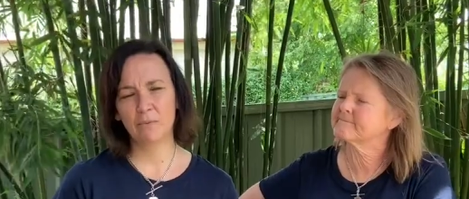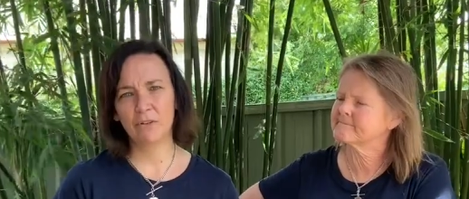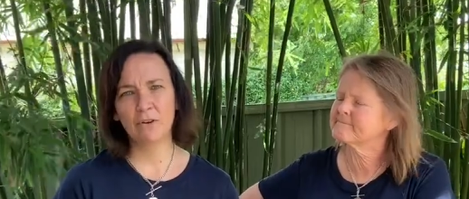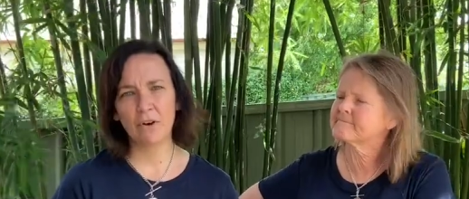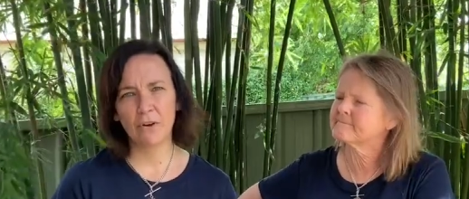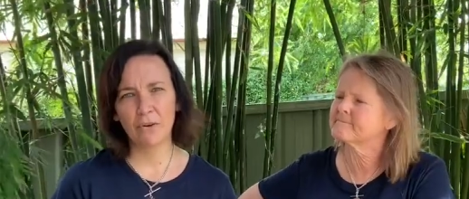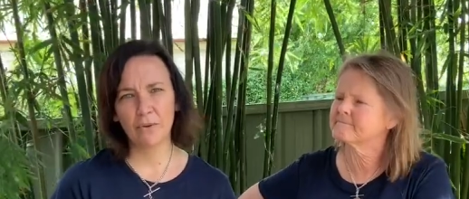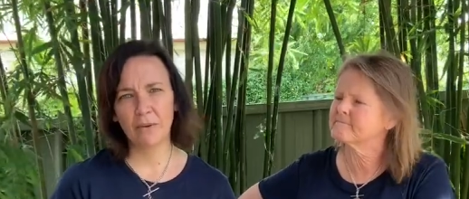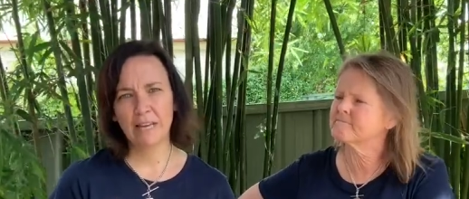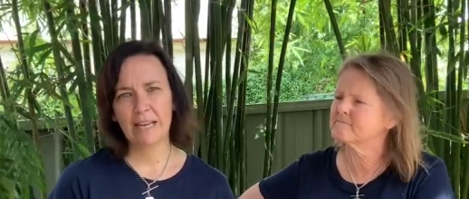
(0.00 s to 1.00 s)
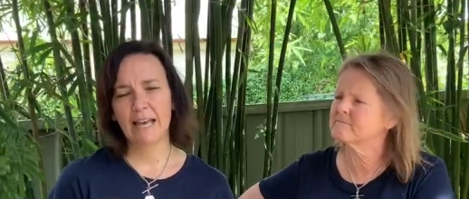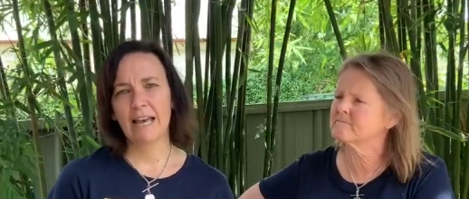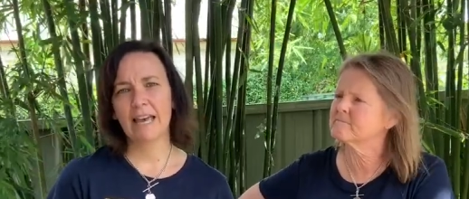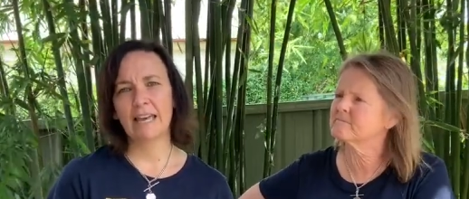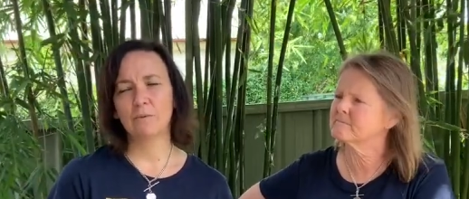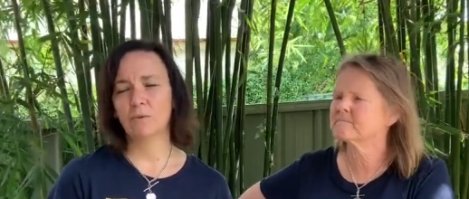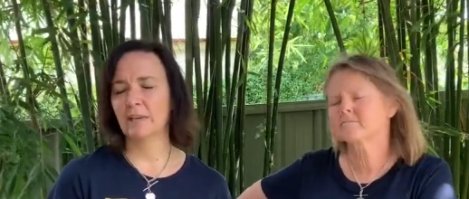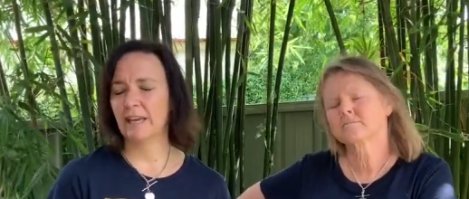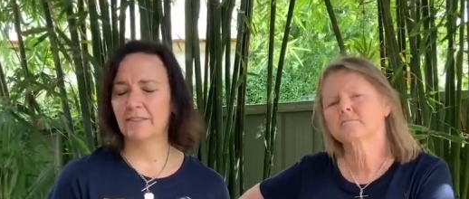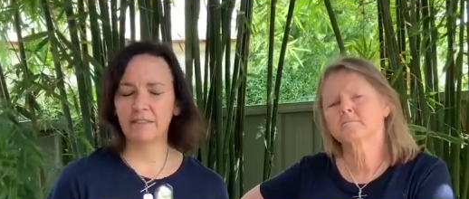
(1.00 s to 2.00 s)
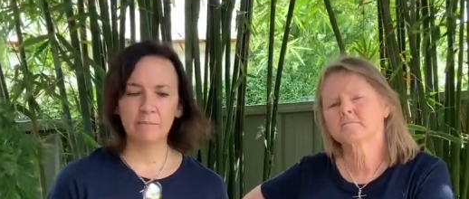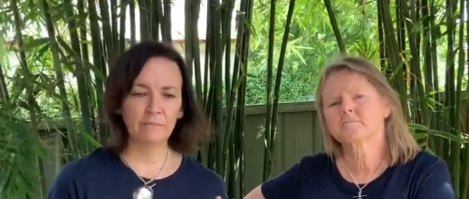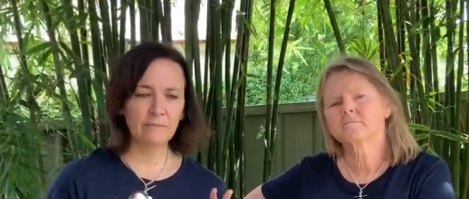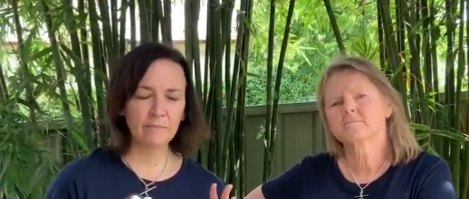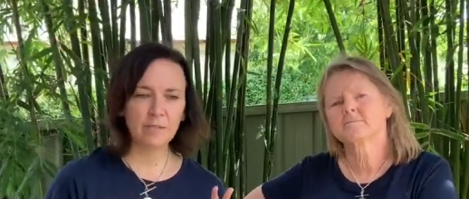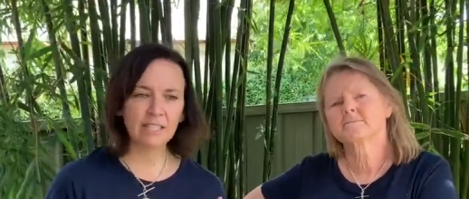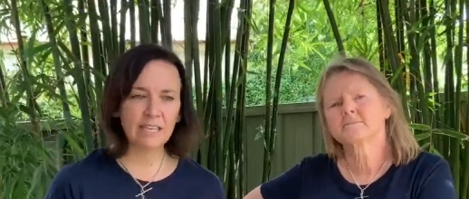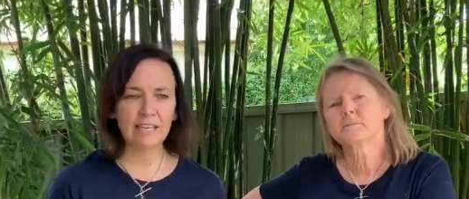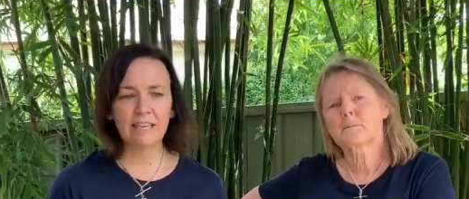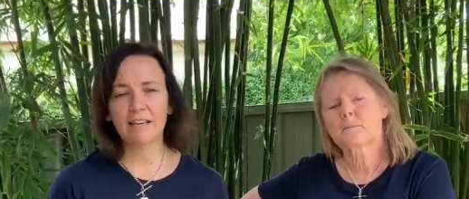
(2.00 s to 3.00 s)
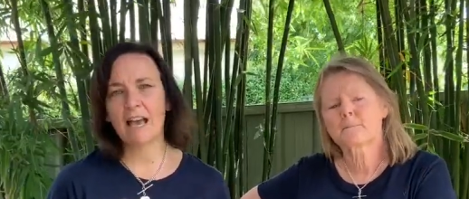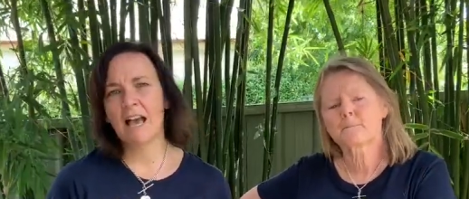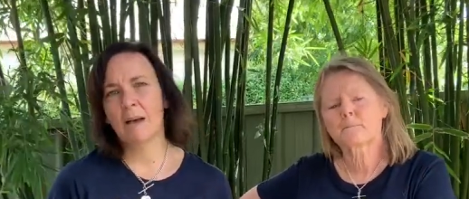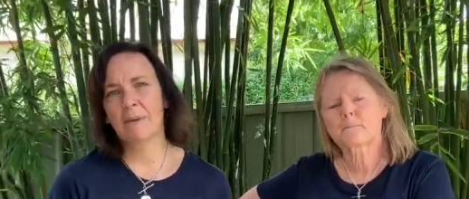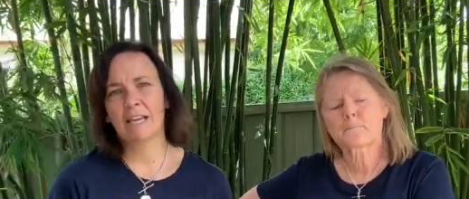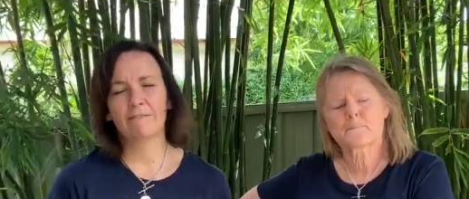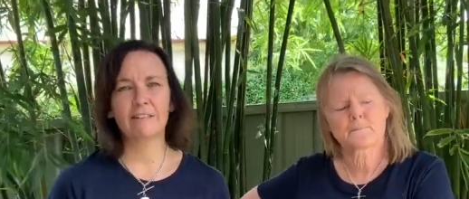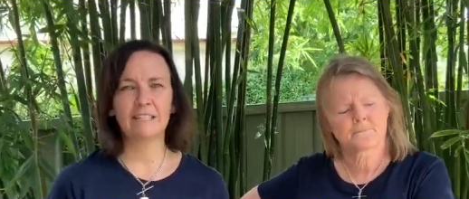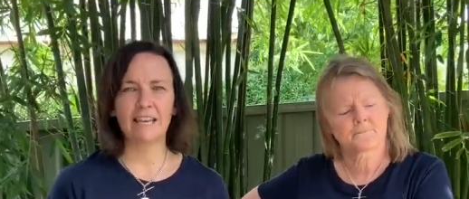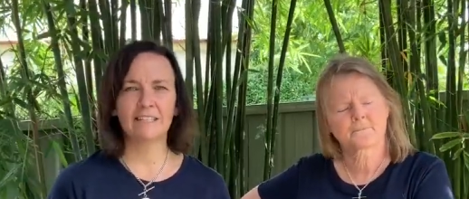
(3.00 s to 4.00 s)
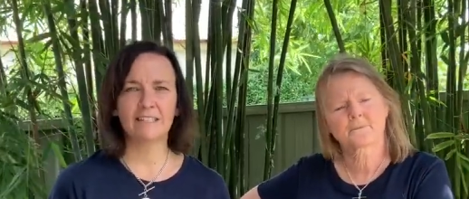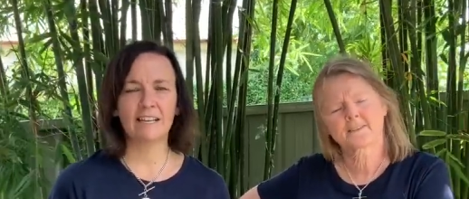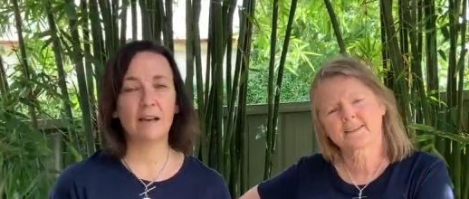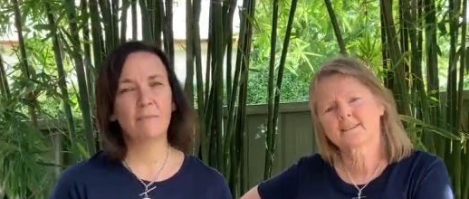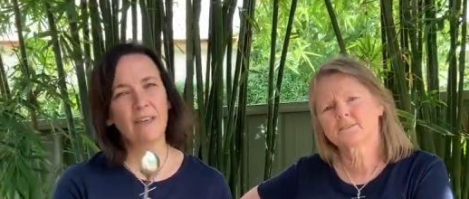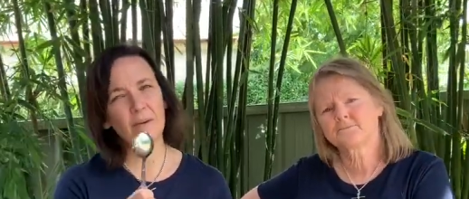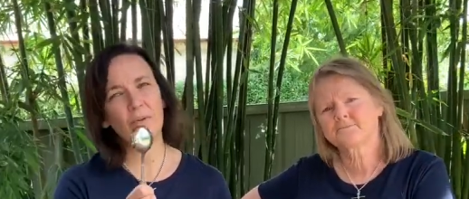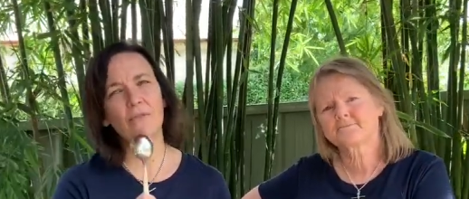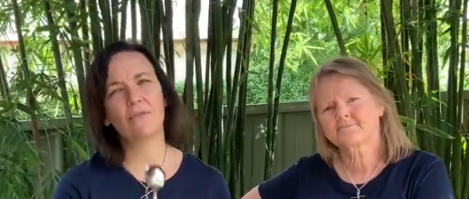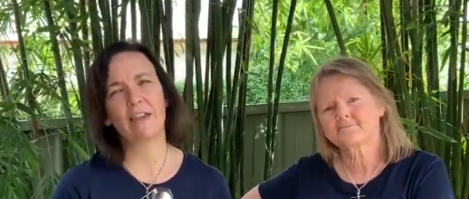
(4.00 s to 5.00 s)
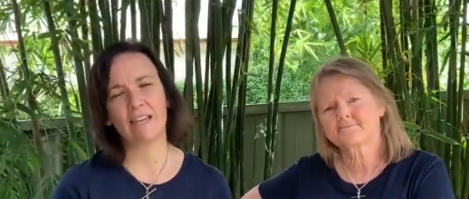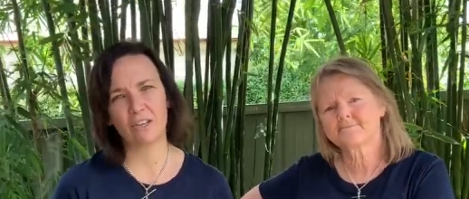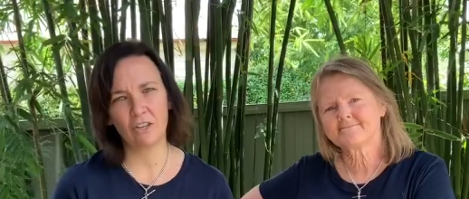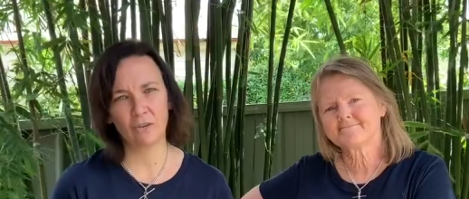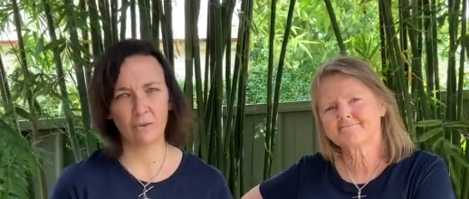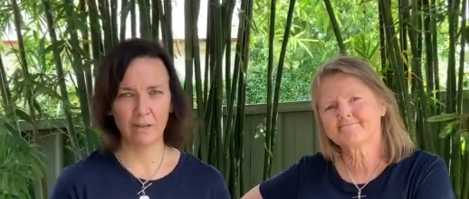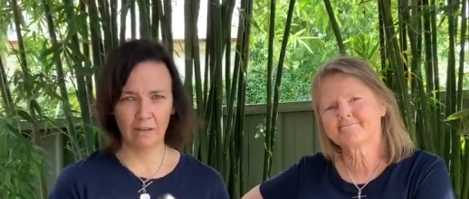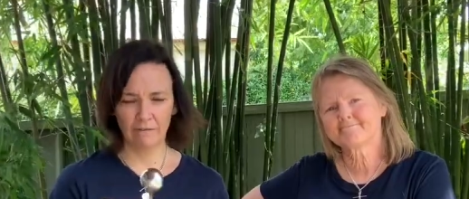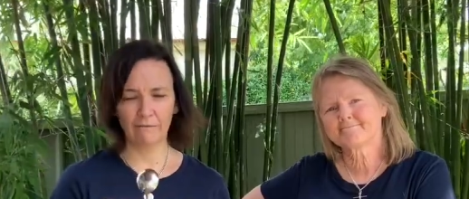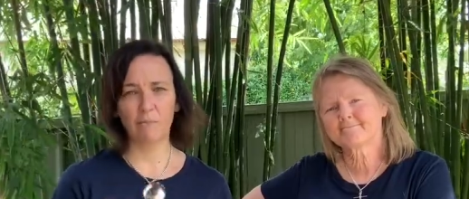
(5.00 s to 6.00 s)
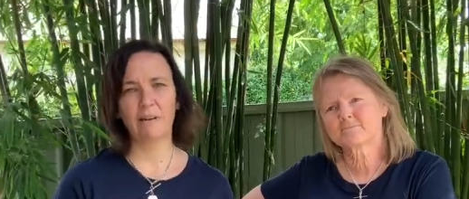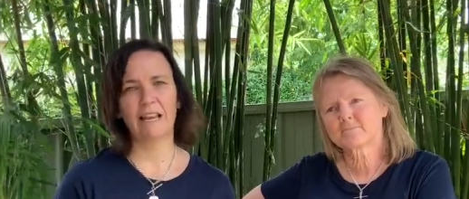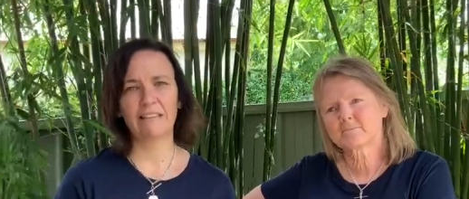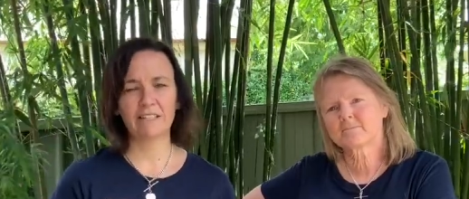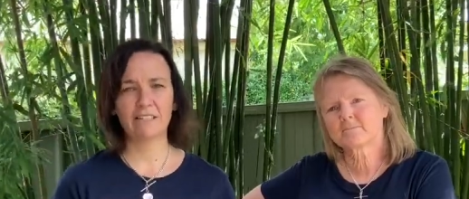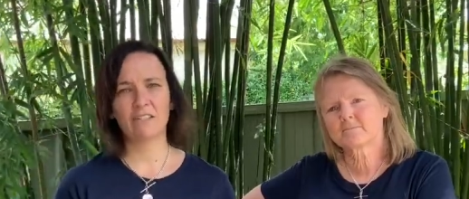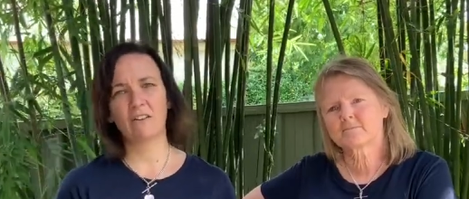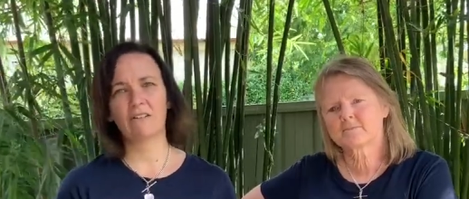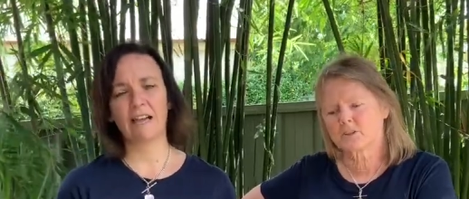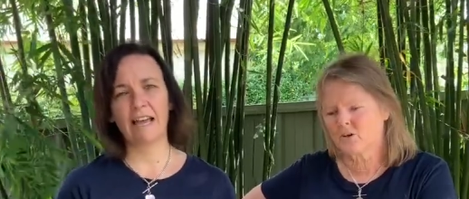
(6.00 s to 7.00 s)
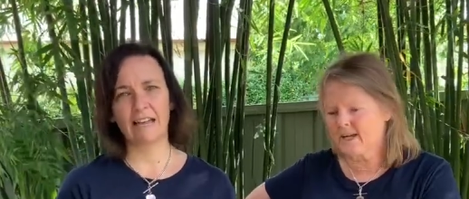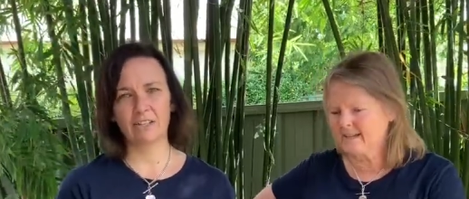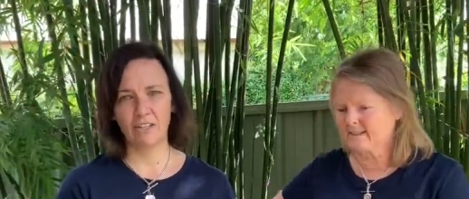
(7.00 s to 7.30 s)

Speaker 1: would know. Mm. It will get them singing, humming for days to come. They will thank you for playing this song Great.